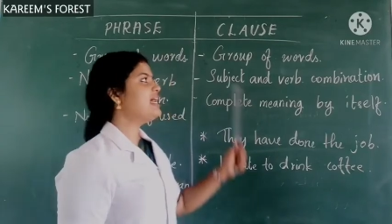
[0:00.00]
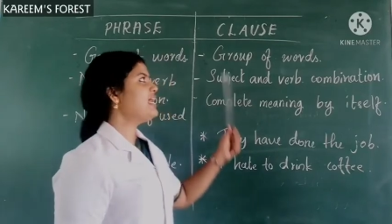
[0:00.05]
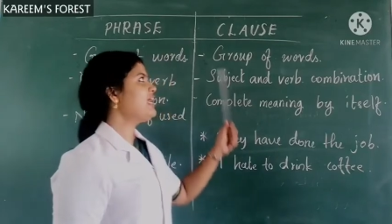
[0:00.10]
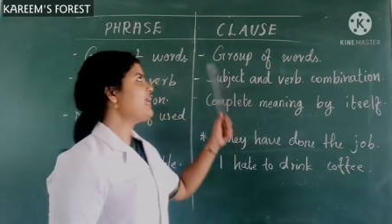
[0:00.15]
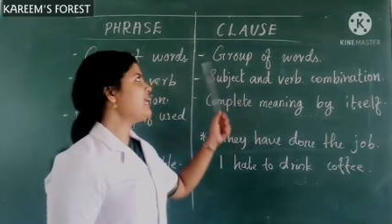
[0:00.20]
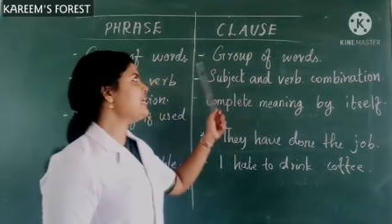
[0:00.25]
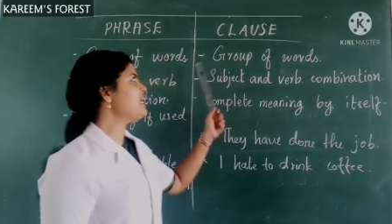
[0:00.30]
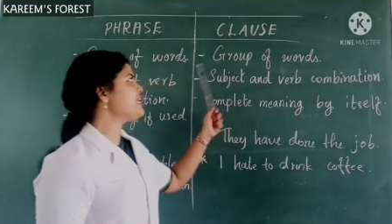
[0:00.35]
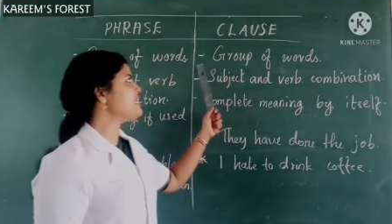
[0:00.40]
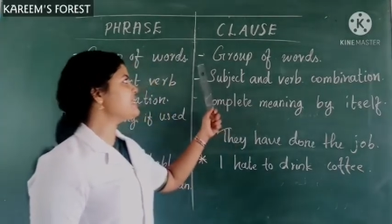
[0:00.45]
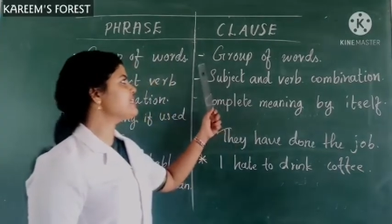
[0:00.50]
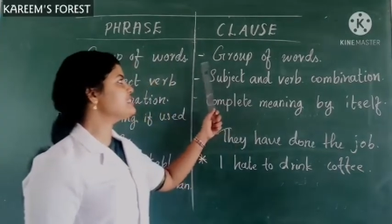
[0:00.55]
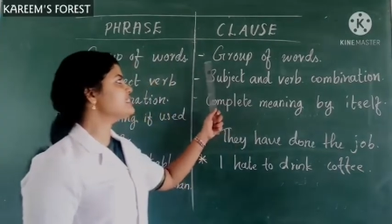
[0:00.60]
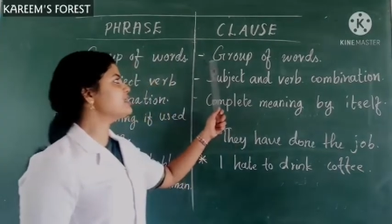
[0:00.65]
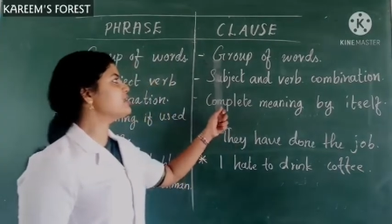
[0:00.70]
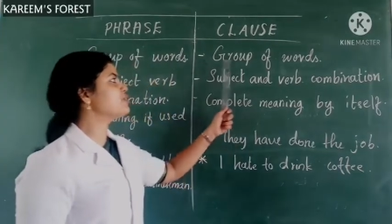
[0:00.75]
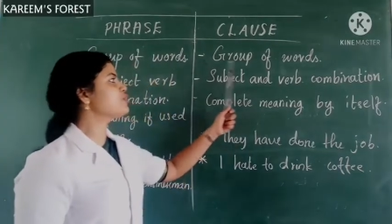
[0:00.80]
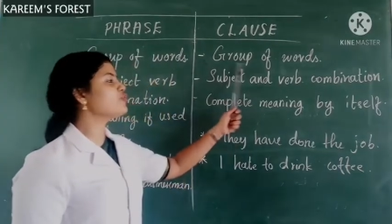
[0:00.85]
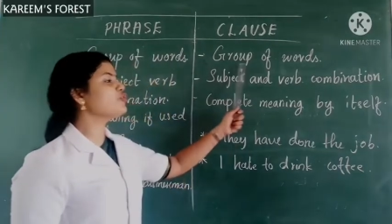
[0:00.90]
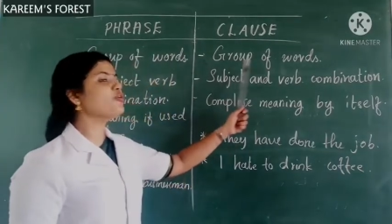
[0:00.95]
It
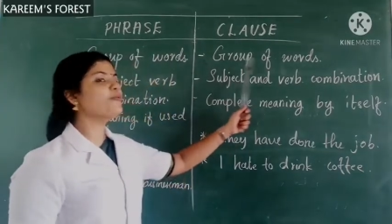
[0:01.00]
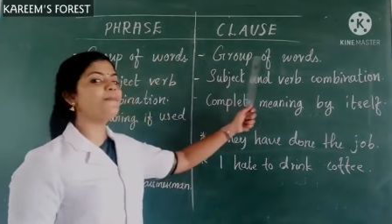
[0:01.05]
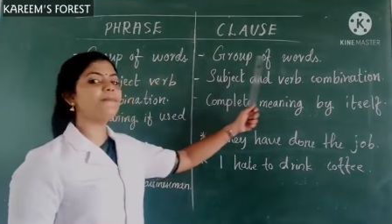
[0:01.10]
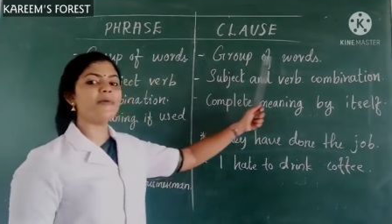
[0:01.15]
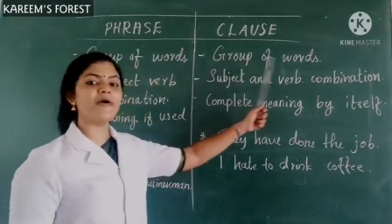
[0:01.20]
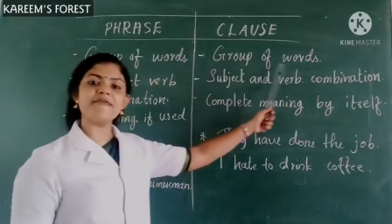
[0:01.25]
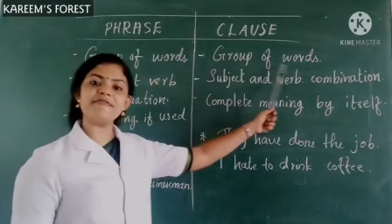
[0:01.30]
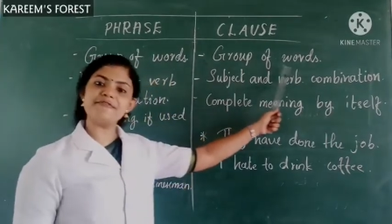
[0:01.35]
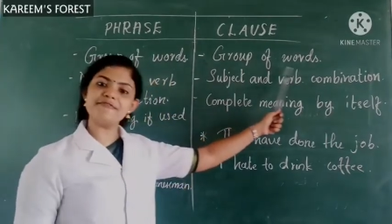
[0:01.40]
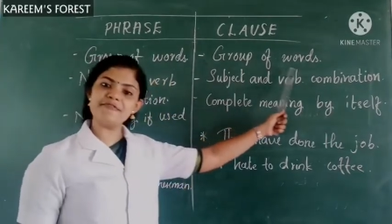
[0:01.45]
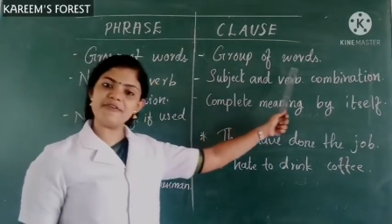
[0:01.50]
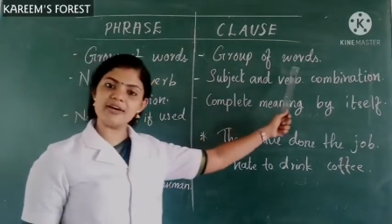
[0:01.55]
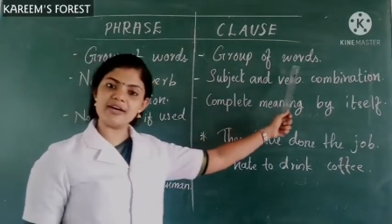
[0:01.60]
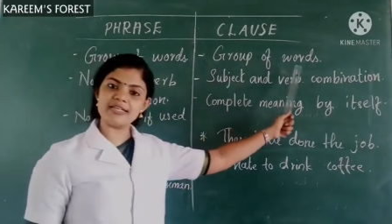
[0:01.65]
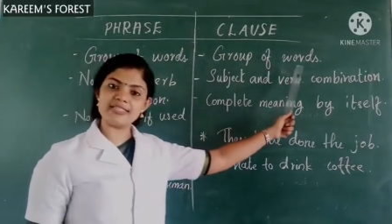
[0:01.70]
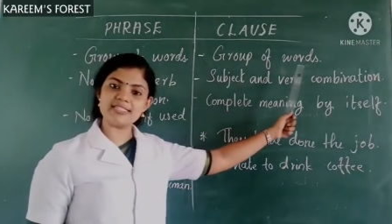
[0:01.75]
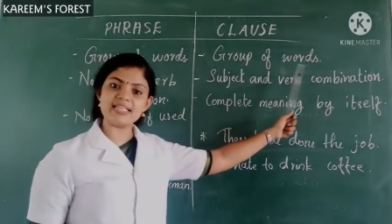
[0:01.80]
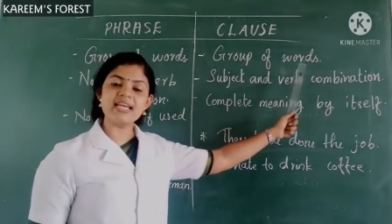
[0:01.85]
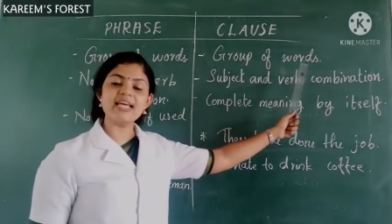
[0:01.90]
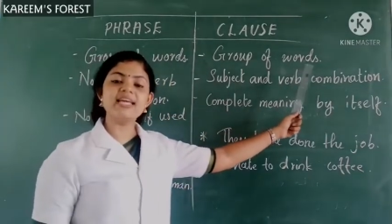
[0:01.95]
is group of
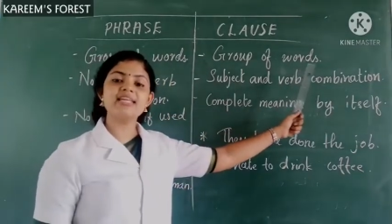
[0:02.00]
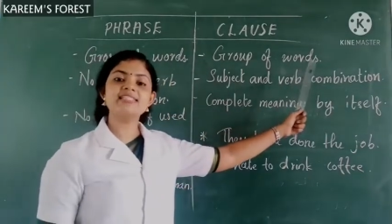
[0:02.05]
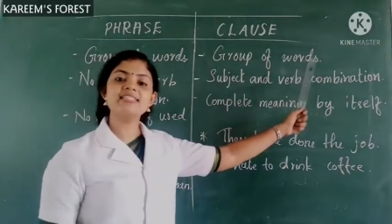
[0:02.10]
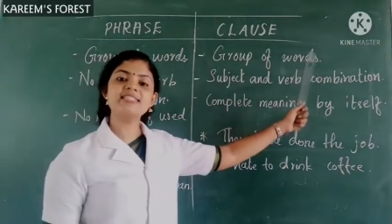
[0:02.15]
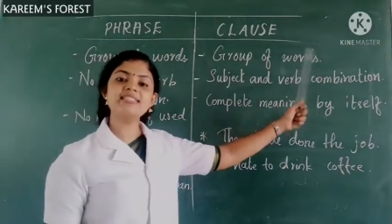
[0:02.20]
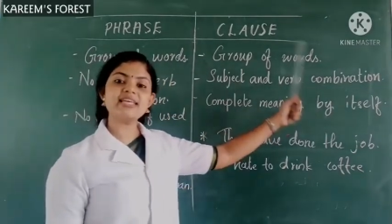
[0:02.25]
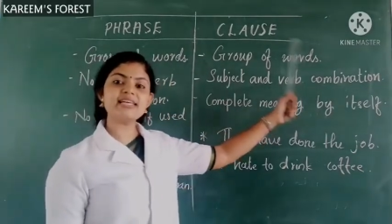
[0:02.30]
words.